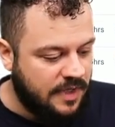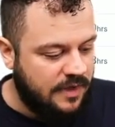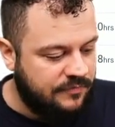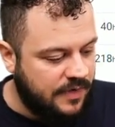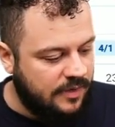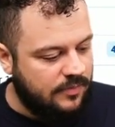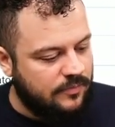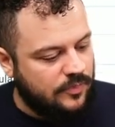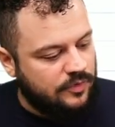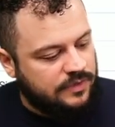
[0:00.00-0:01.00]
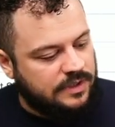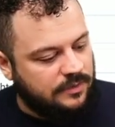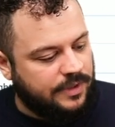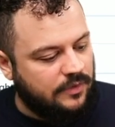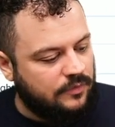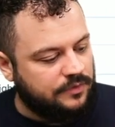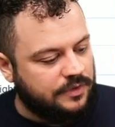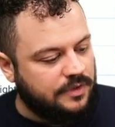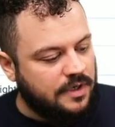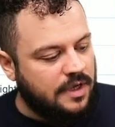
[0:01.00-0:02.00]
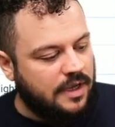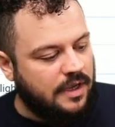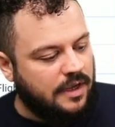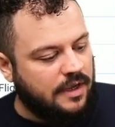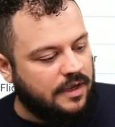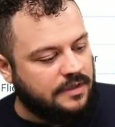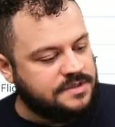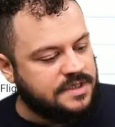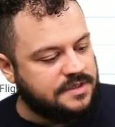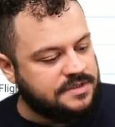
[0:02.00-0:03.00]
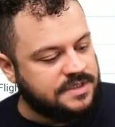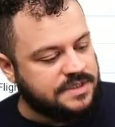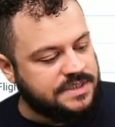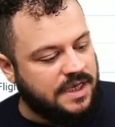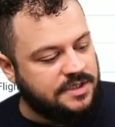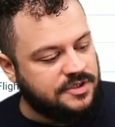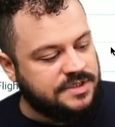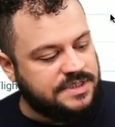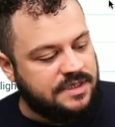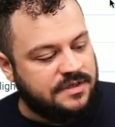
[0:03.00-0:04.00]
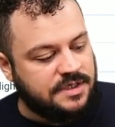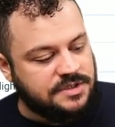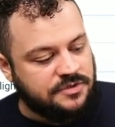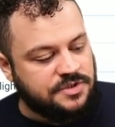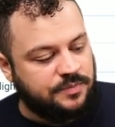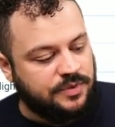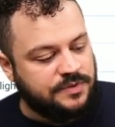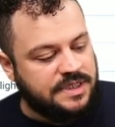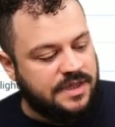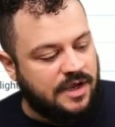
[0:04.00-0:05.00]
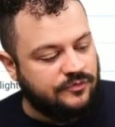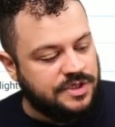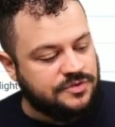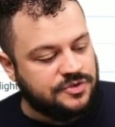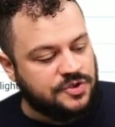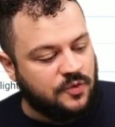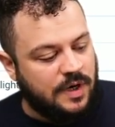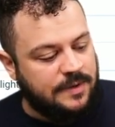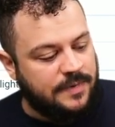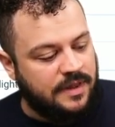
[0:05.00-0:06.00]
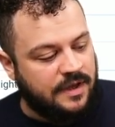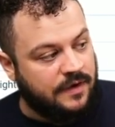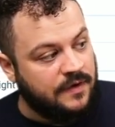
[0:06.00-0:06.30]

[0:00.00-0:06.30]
if I move a little bit over to the side, you can see that it's also pulled in that resource requirement there